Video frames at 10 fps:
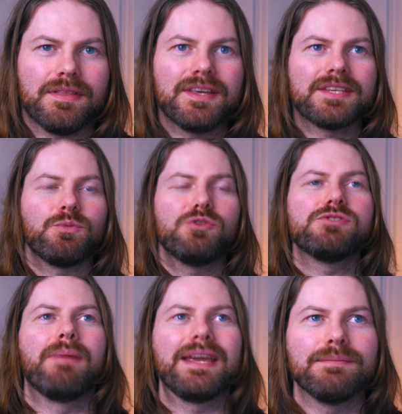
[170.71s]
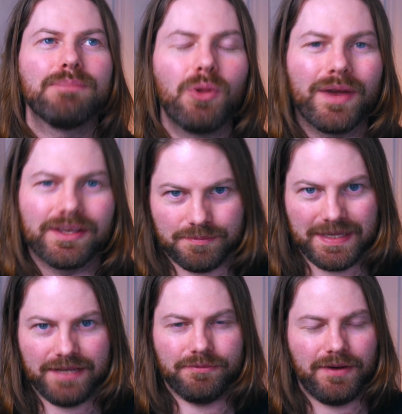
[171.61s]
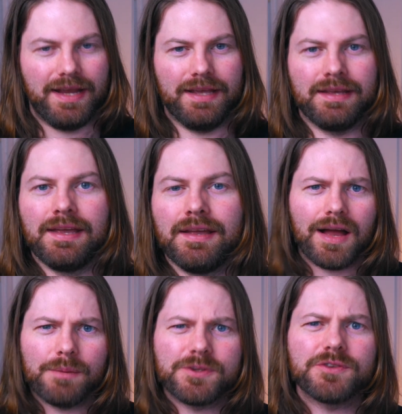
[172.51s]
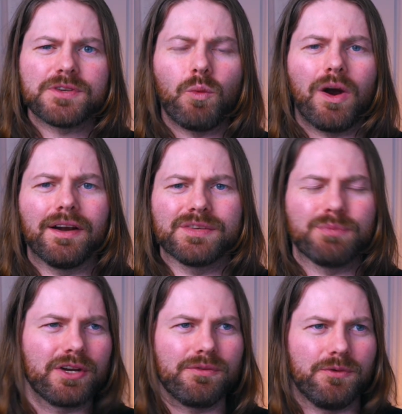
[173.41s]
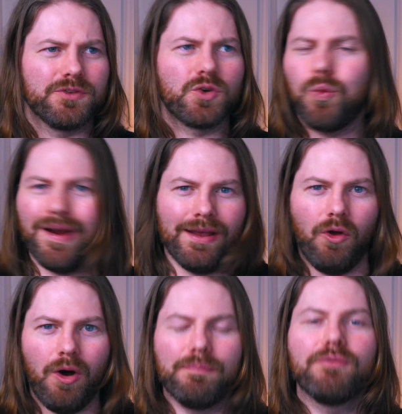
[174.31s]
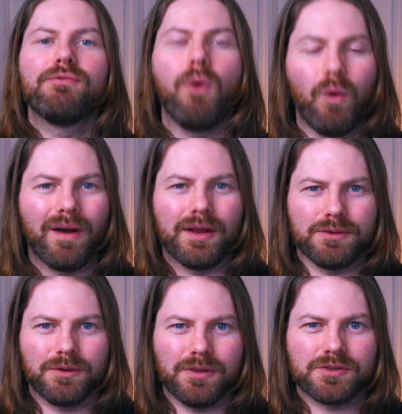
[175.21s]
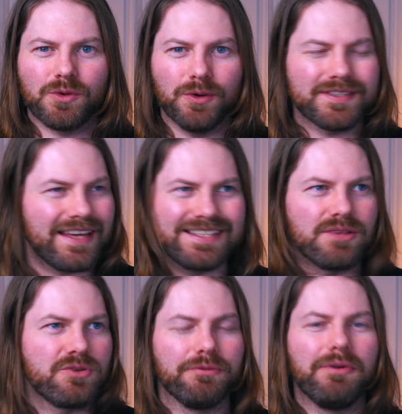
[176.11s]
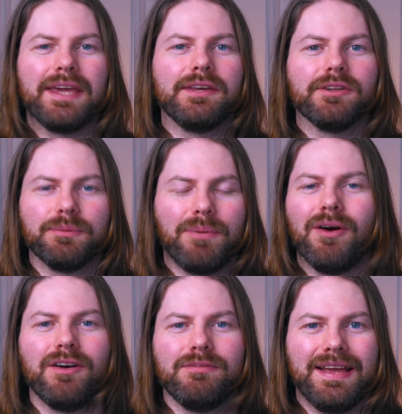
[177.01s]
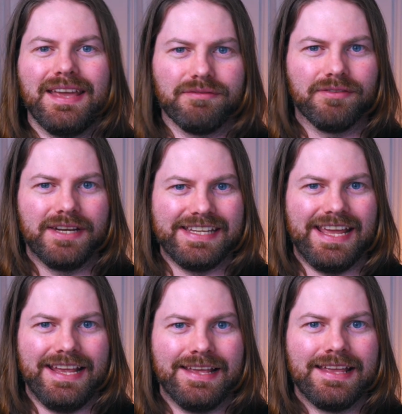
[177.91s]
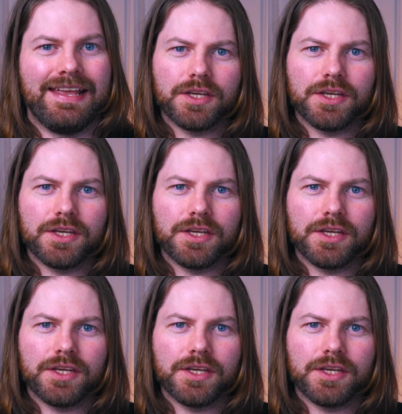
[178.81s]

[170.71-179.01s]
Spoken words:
This was mind-blowing to me, right? I was using wireless microphones quite a lot before I took this course as a sort of regular part of my everyday.